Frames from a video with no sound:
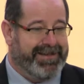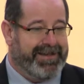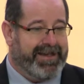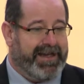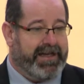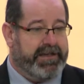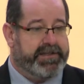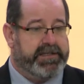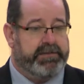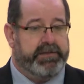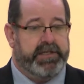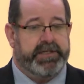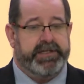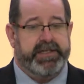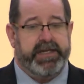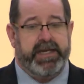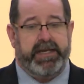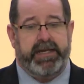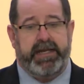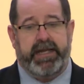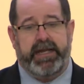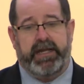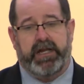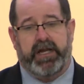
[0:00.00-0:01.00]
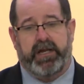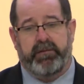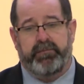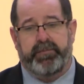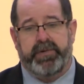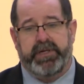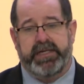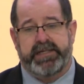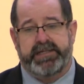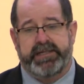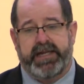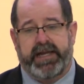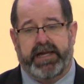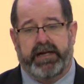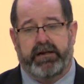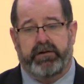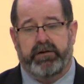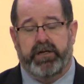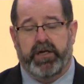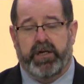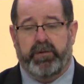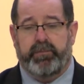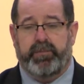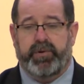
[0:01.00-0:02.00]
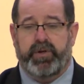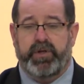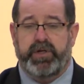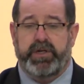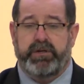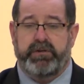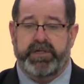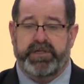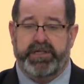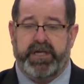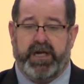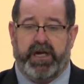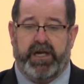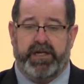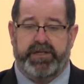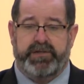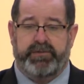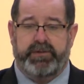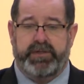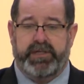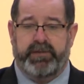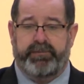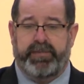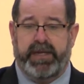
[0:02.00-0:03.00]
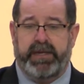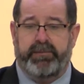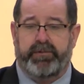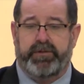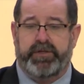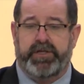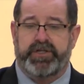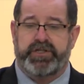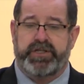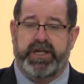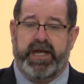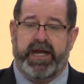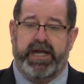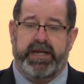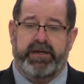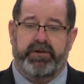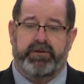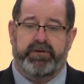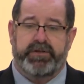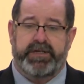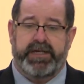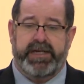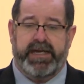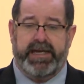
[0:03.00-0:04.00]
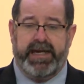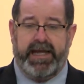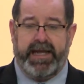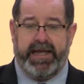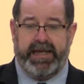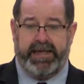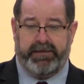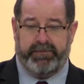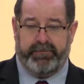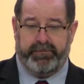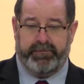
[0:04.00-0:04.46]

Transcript: And so the DNA companies now put you in touch with the people that share your DNA.